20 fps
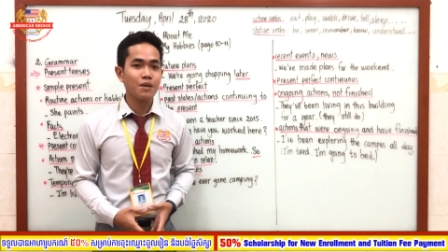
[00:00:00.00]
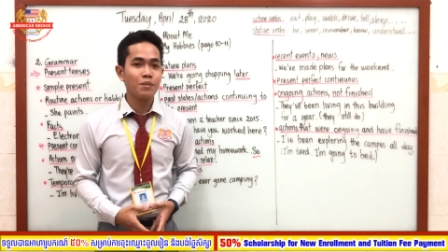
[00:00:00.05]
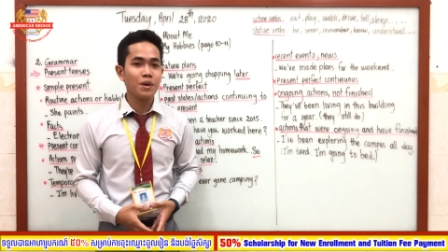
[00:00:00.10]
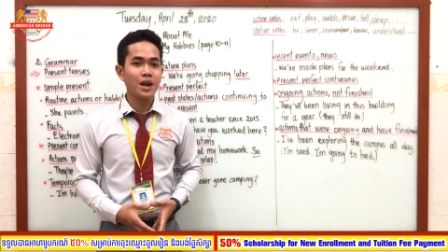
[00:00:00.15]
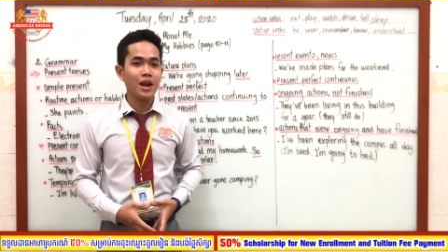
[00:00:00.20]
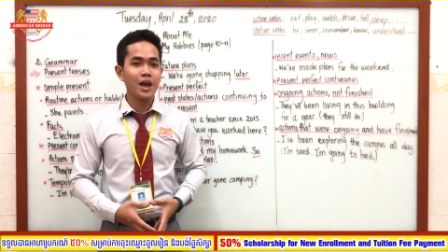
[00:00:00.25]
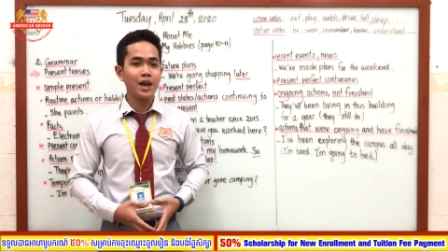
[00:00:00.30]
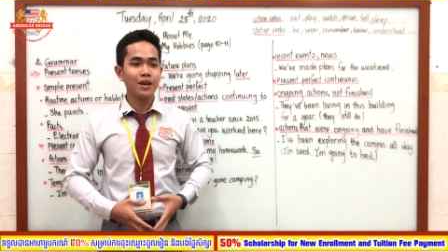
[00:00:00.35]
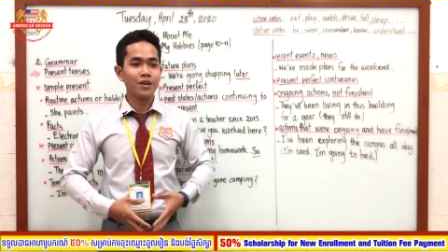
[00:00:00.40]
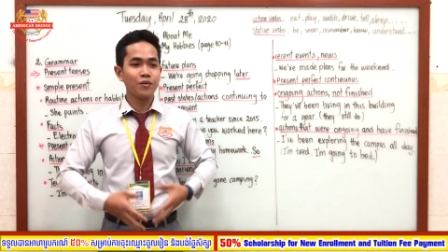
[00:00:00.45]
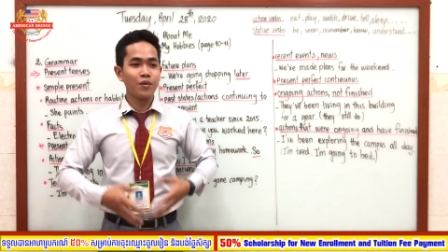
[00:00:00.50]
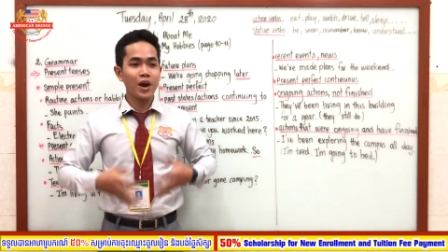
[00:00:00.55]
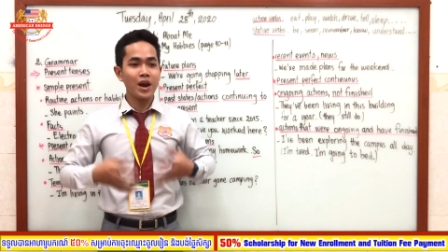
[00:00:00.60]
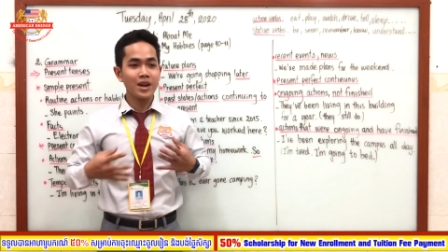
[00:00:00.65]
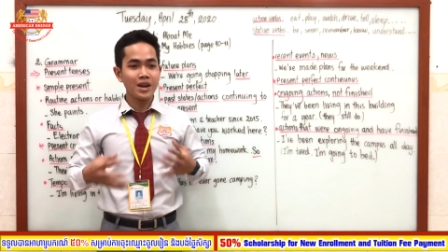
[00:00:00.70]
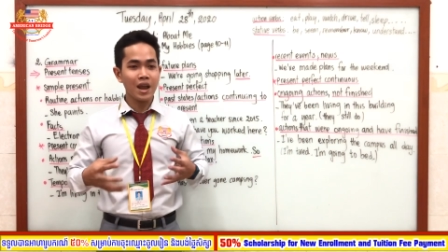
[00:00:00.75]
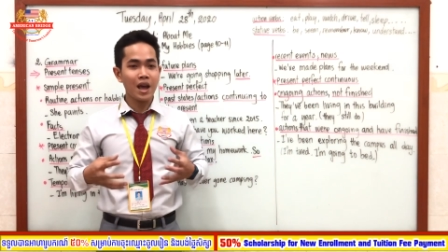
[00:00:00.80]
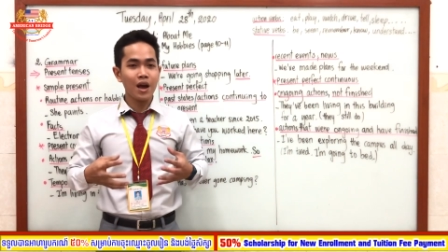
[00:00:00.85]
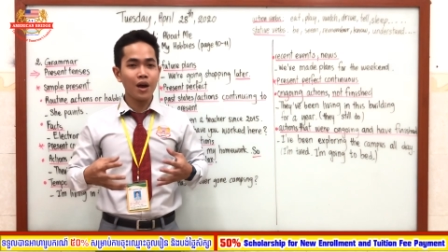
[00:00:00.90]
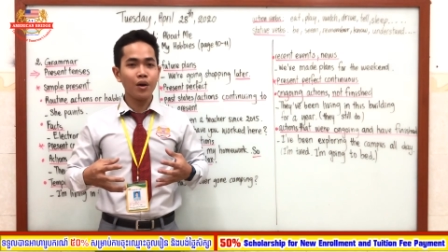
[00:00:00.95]
I mean, like
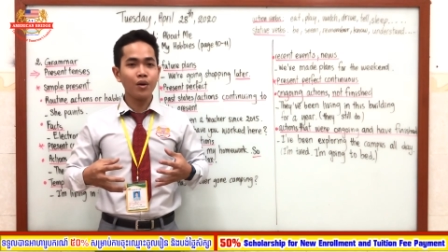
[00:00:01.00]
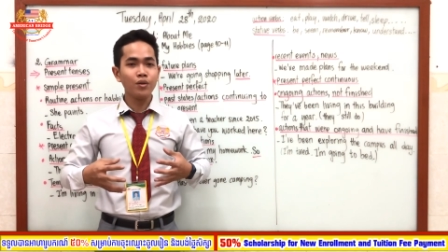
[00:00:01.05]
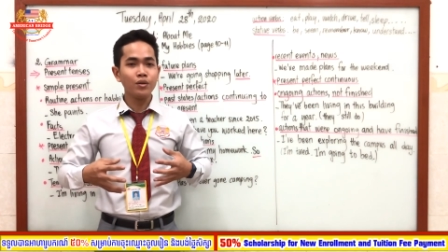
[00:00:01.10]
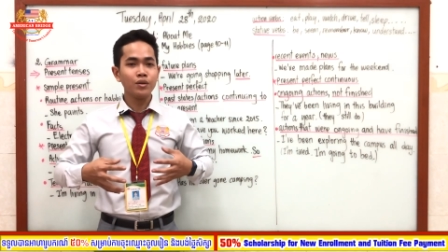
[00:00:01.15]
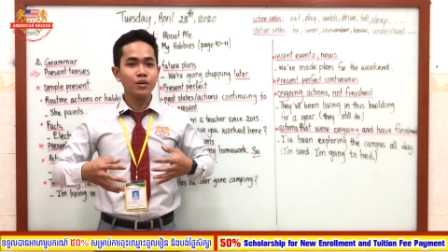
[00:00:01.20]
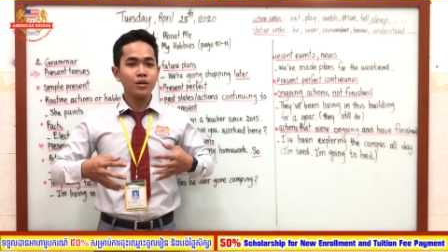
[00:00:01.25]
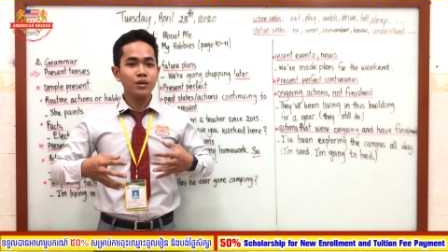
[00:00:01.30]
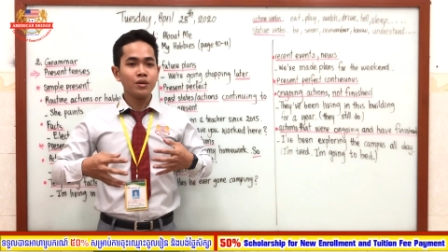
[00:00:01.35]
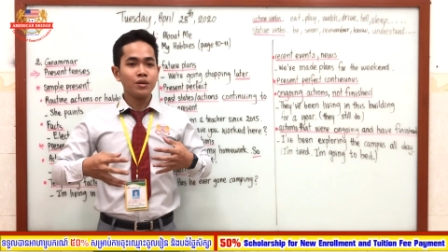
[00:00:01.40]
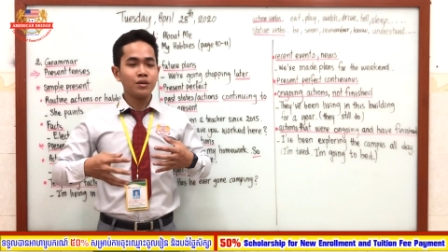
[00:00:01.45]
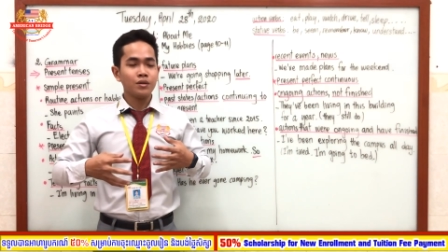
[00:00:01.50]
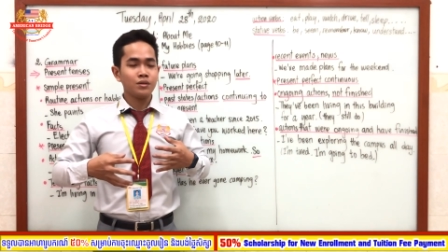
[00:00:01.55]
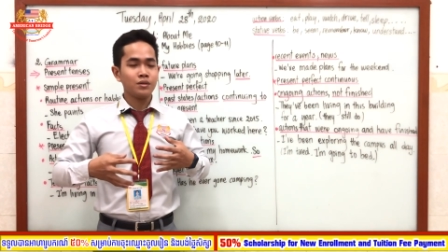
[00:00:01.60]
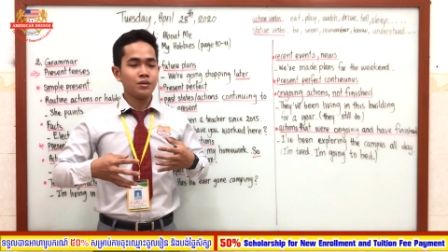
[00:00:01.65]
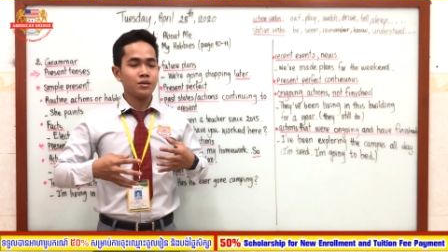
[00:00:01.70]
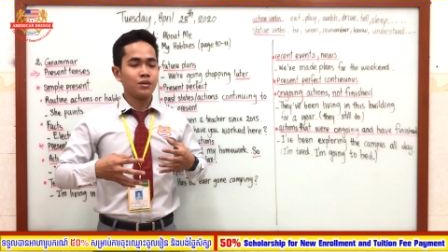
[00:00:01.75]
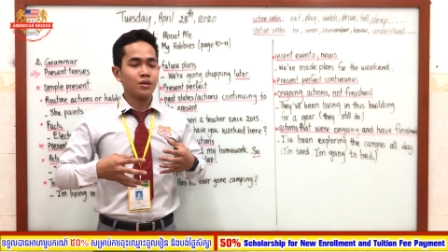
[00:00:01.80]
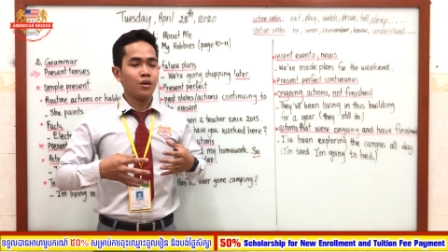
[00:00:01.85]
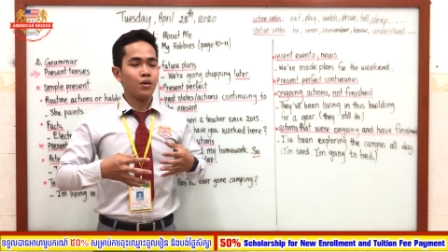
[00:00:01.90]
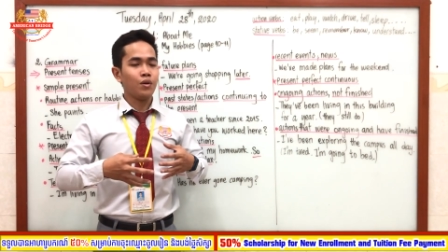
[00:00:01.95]
right now.
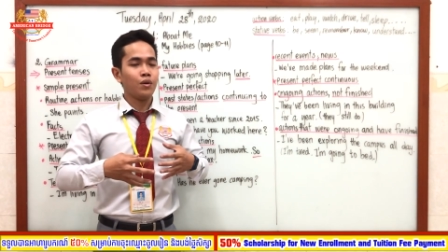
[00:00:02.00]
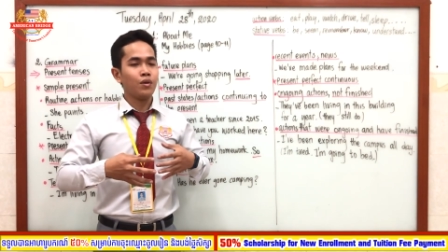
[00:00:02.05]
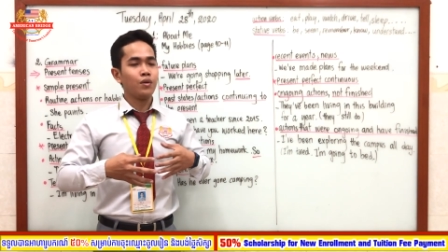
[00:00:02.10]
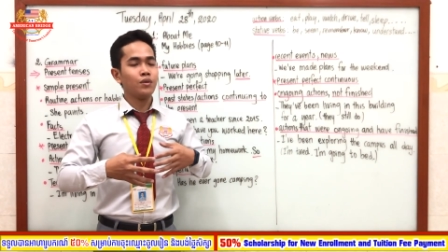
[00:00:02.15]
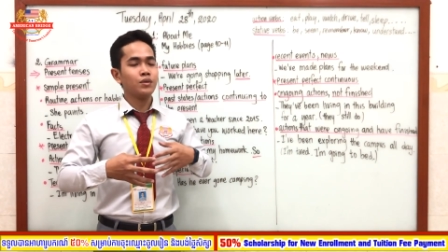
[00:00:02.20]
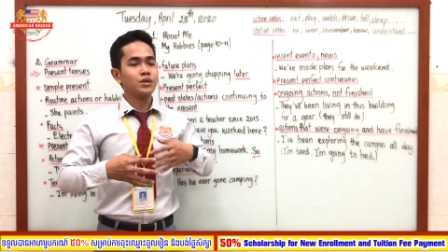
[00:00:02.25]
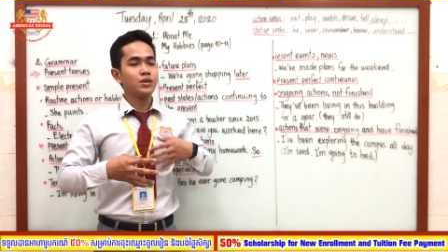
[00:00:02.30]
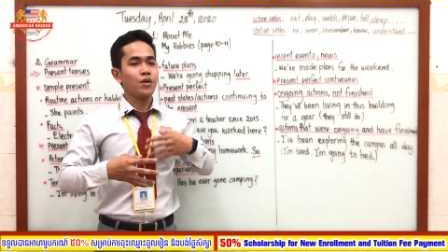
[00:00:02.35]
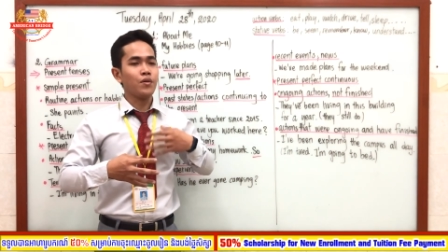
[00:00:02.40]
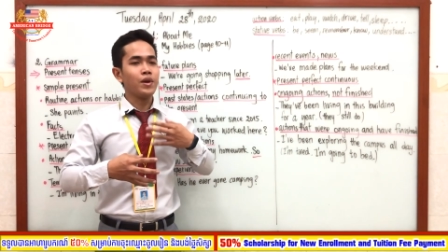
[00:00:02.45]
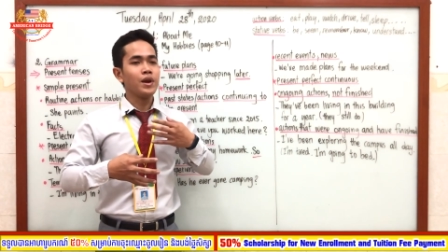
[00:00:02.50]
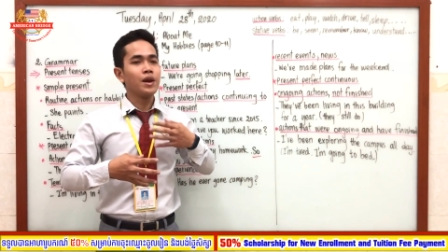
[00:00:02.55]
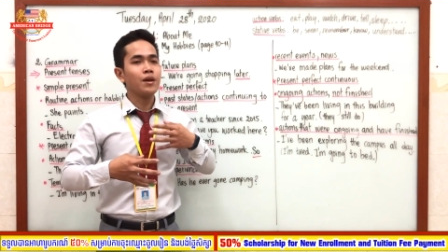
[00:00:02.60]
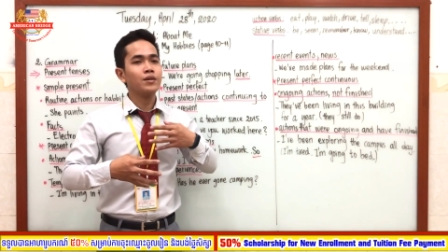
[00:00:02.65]
Or sorry,